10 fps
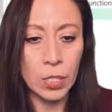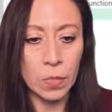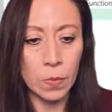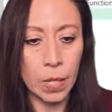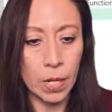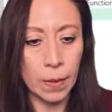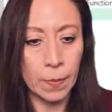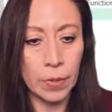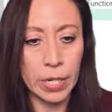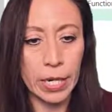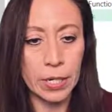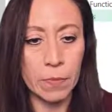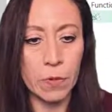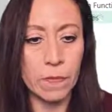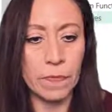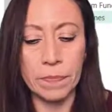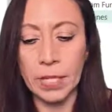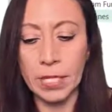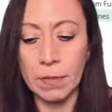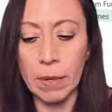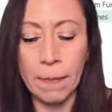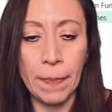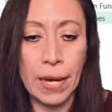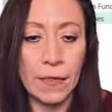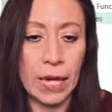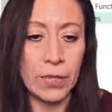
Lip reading: So I'm gonna remove this, my path.